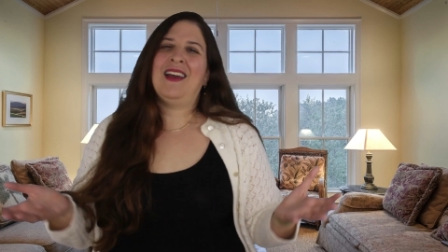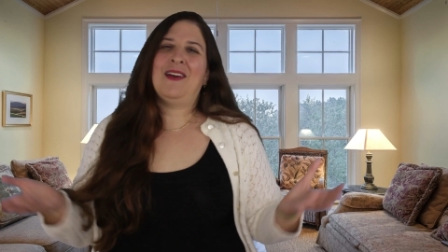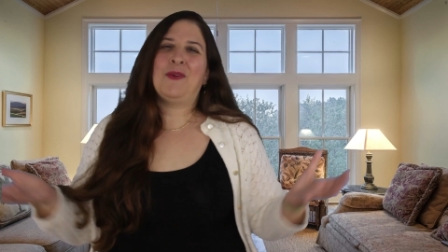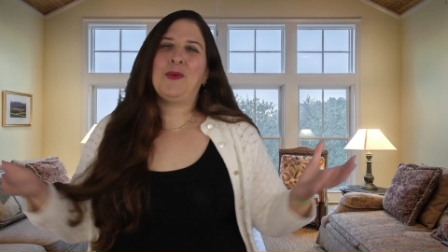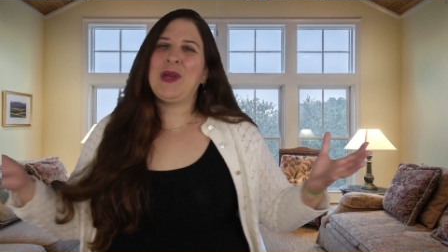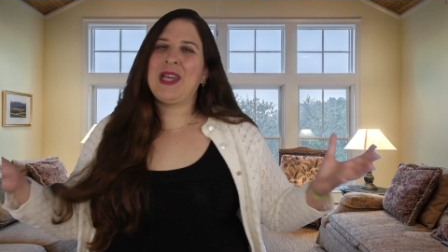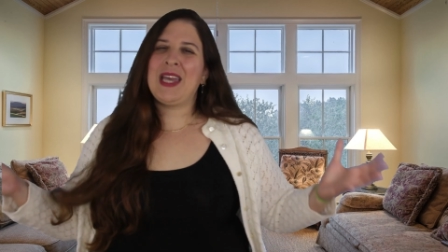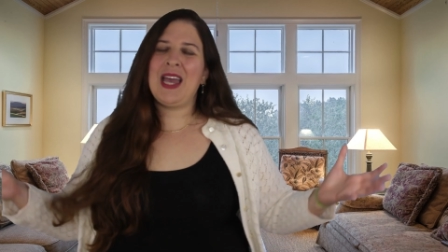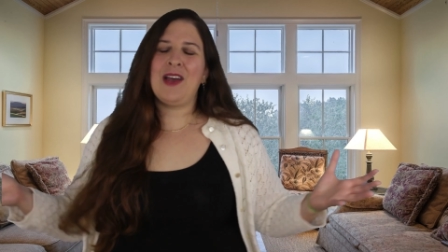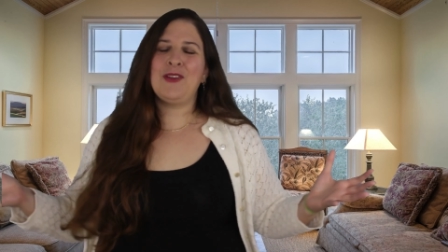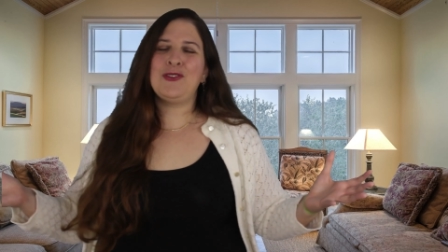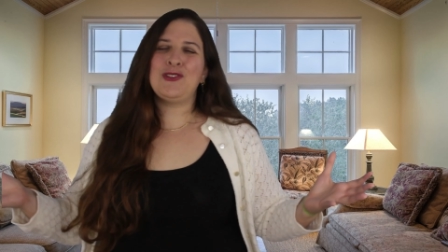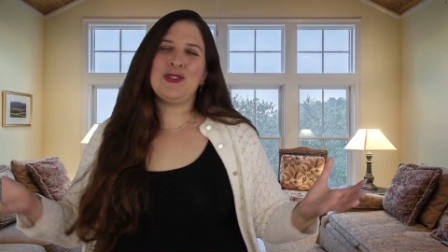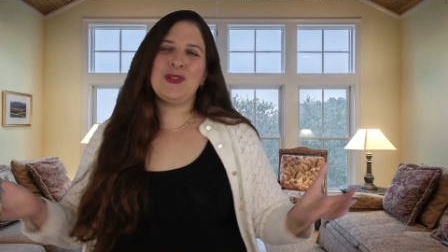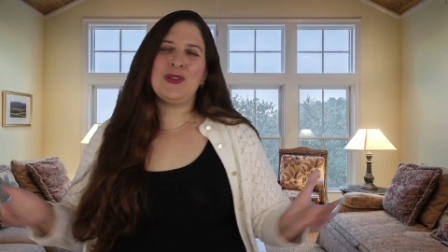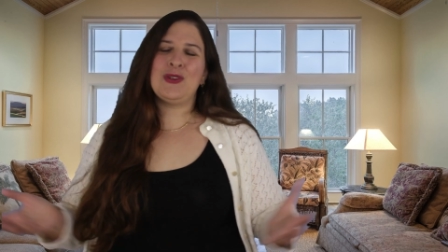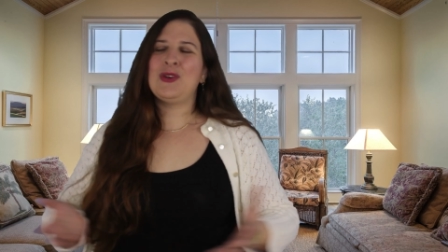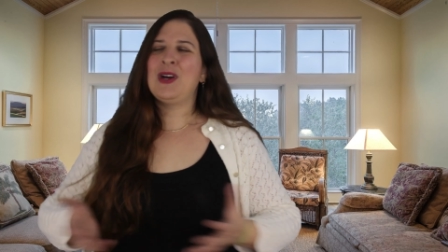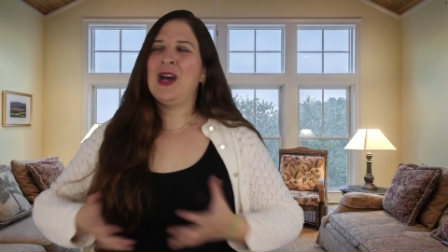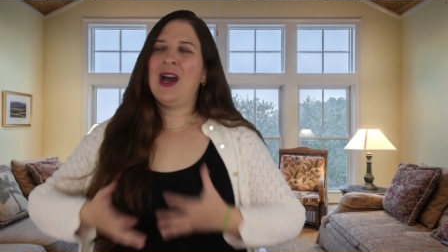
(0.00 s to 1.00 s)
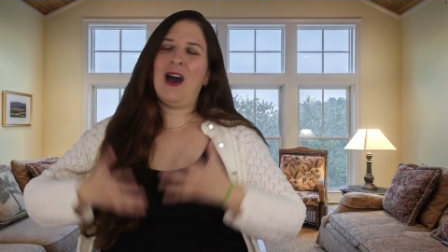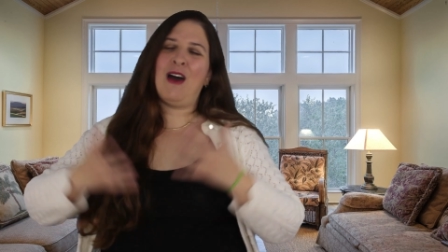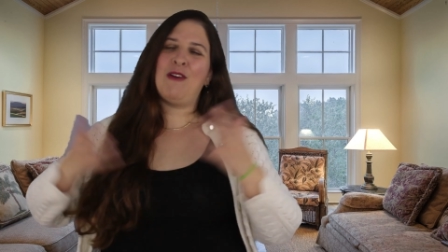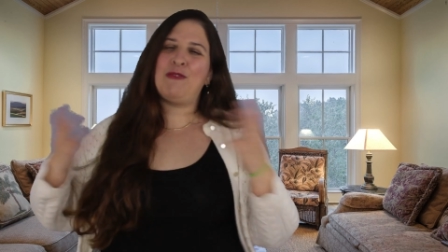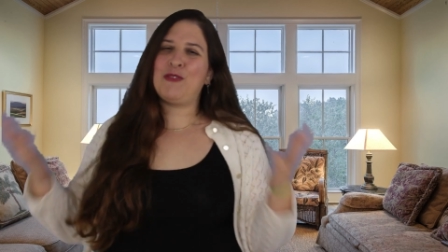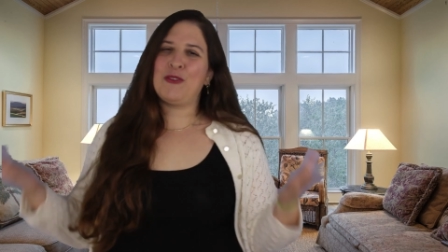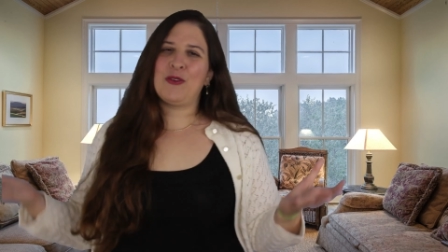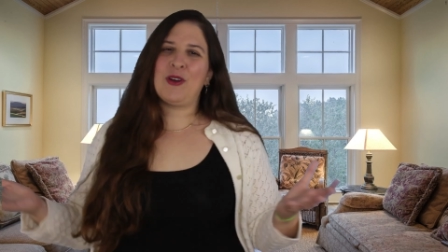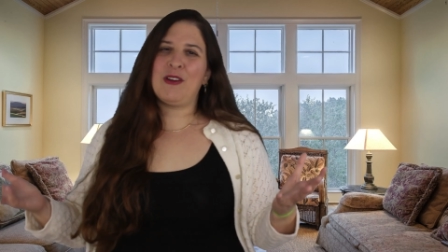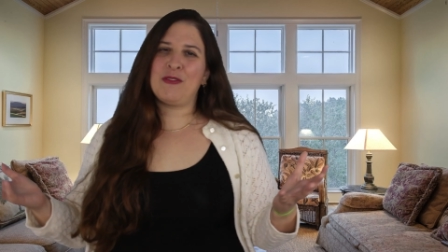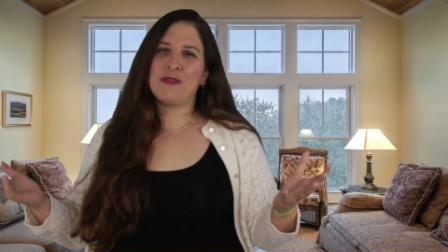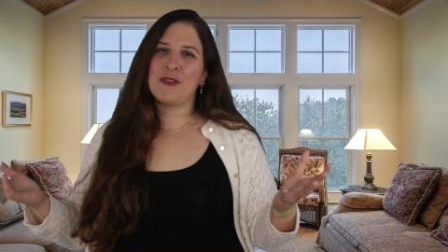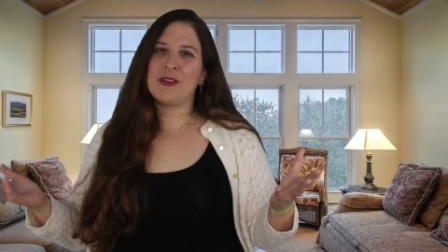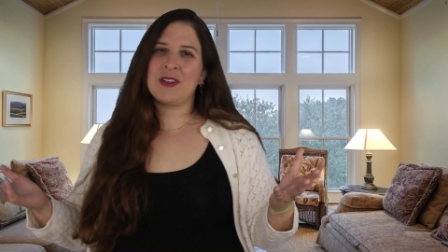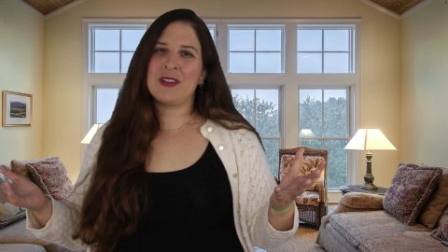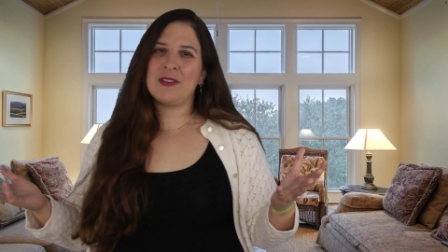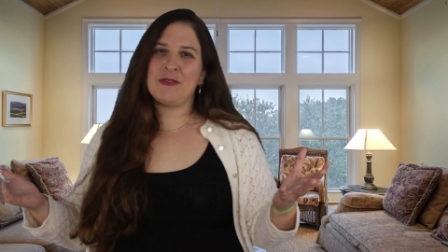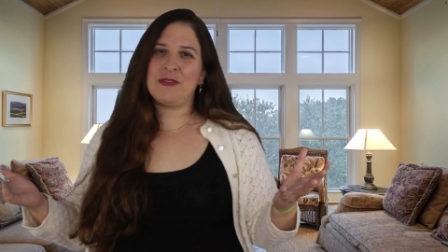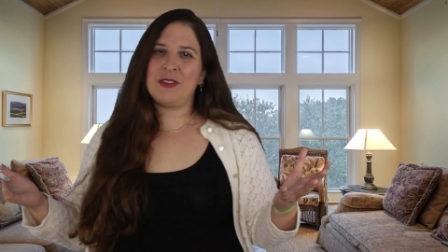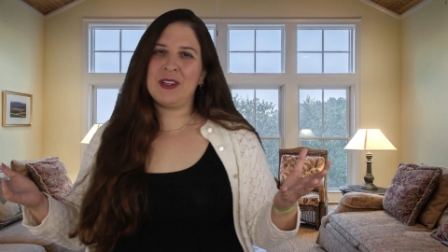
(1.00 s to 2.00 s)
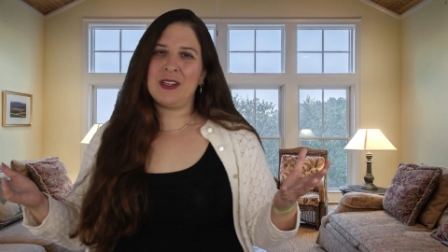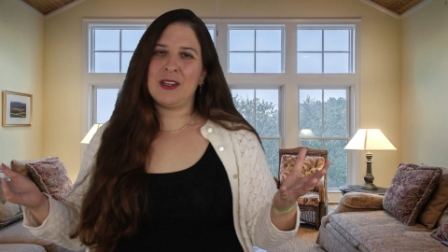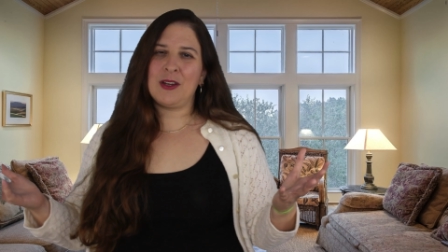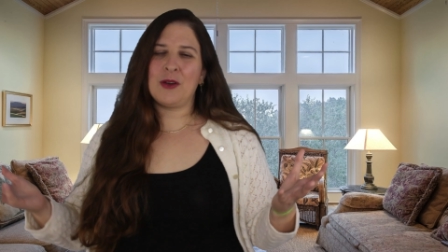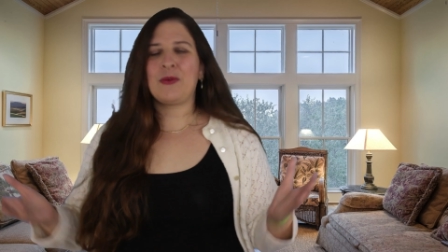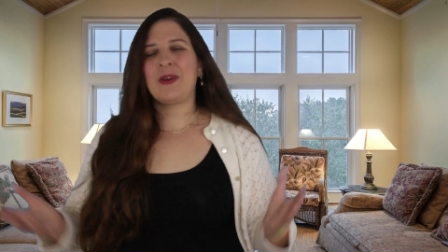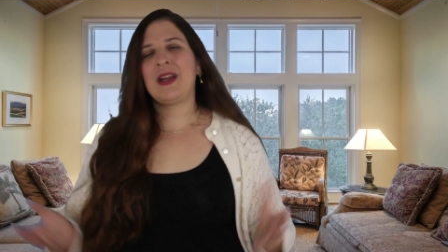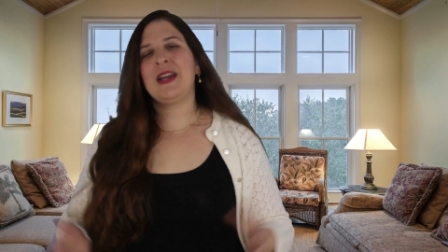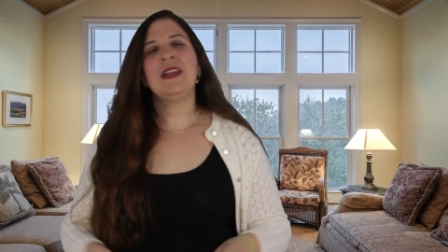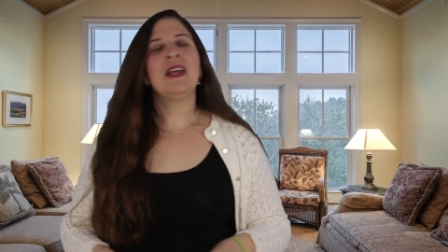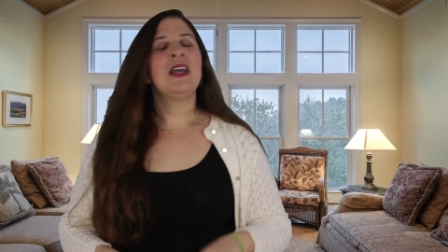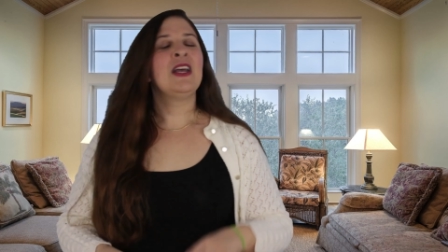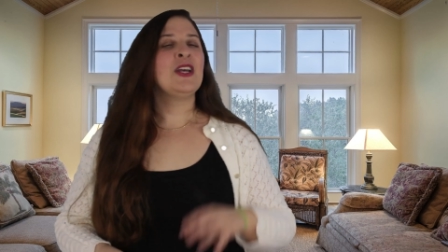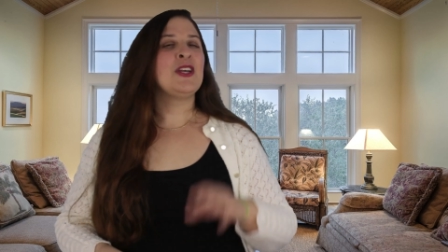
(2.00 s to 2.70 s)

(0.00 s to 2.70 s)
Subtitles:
we can't do a forever video, right?